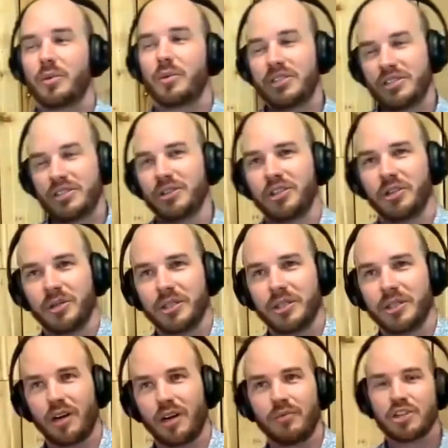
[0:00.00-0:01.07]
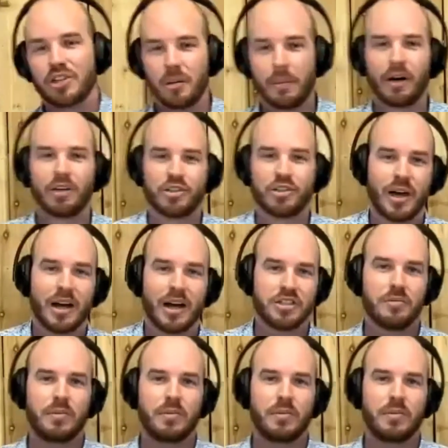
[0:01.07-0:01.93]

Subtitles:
we still do, it's our fish in a barrel strategy,